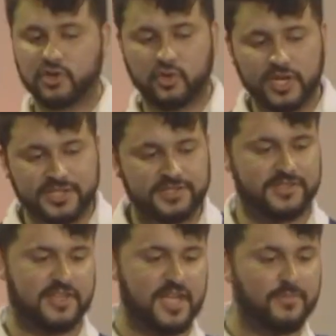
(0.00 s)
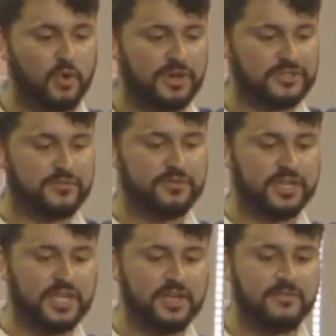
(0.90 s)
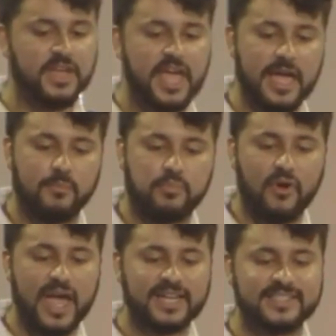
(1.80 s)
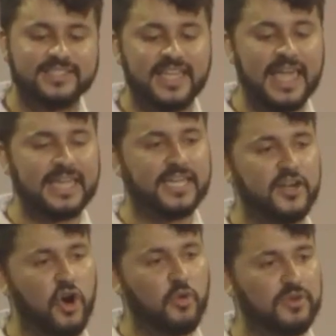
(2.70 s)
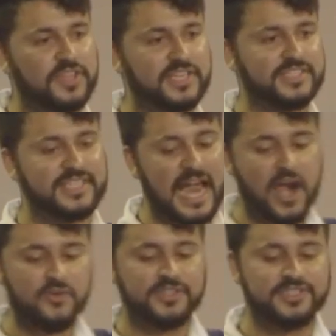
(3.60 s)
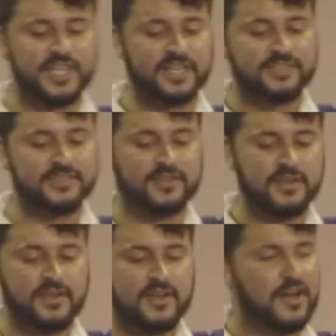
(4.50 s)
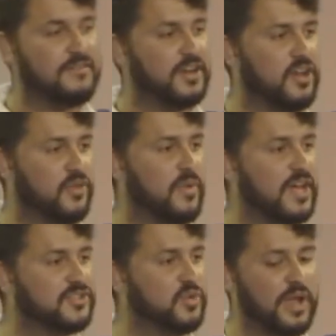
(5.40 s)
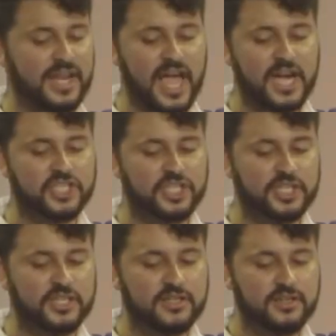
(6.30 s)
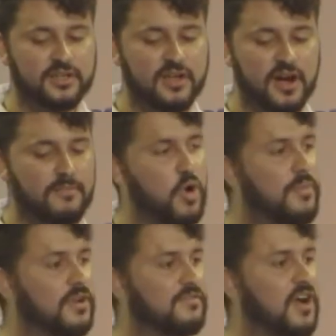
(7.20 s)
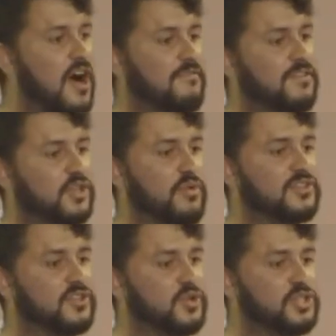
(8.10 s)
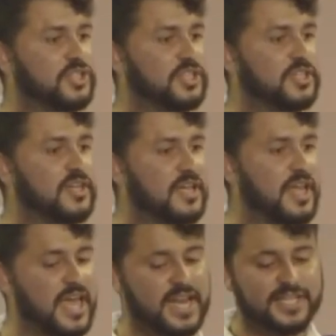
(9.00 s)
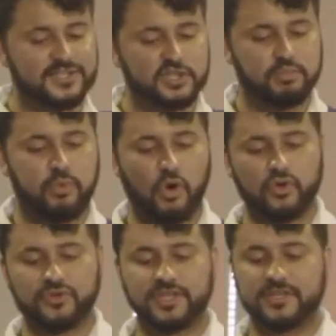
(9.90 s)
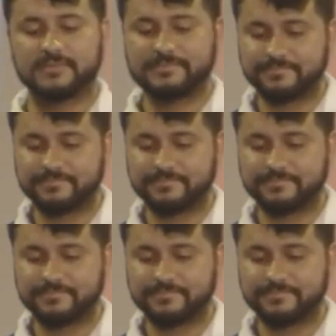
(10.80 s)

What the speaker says: Chris, am going to forgive. And pride has taken over the entire intent of an otherwise great action, a moment of conflict resolution, and has spoiled it.